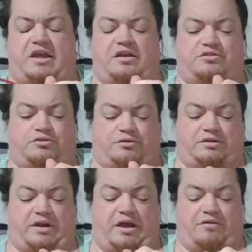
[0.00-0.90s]
making
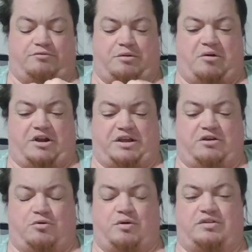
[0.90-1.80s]
certain that
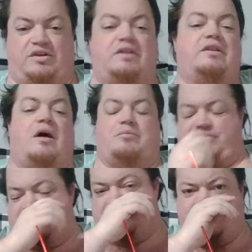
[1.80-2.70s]
everybody who is in
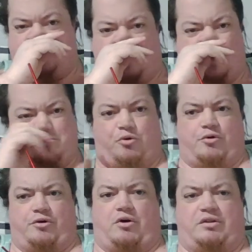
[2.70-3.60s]
that position is on
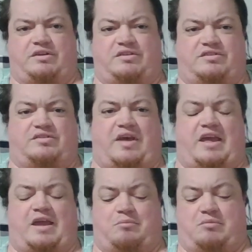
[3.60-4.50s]
board on the
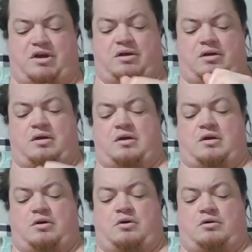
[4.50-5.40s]
same
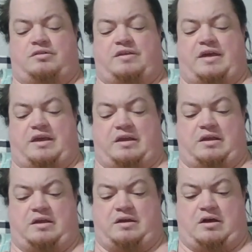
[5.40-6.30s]

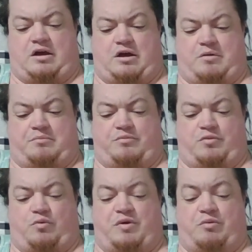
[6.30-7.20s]
thing um,
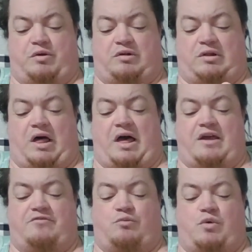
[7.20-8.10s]
we went
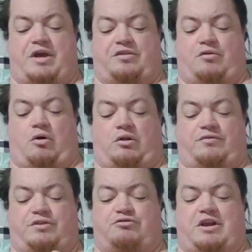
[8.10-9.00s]
live with
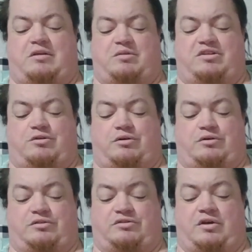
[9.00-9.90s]
all of the training
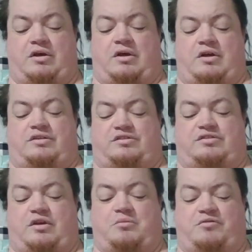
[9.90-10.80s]
materials.
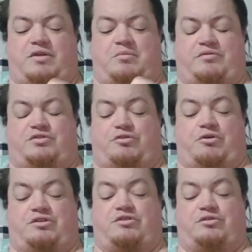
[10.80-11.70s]
Some of them have
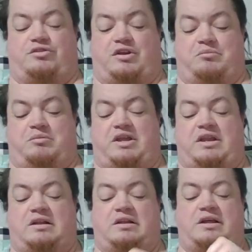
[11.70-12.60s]
started using it
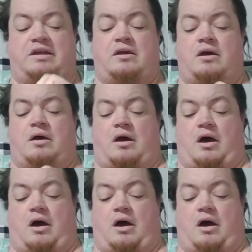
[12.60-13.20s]
immediately,